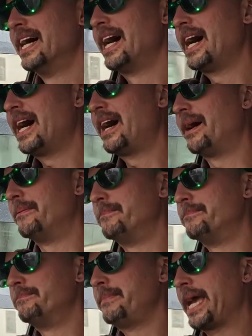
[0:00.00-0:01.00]
Oh
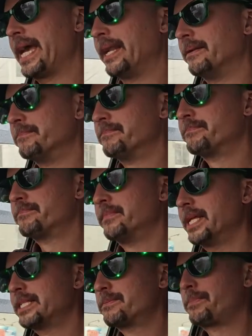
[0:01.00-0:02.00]

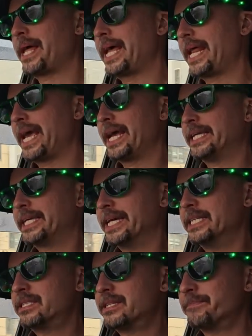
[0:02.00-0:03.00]
man, let's plan ahead,
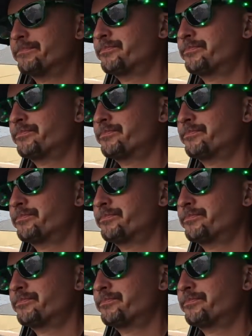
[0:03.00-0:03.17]
kids.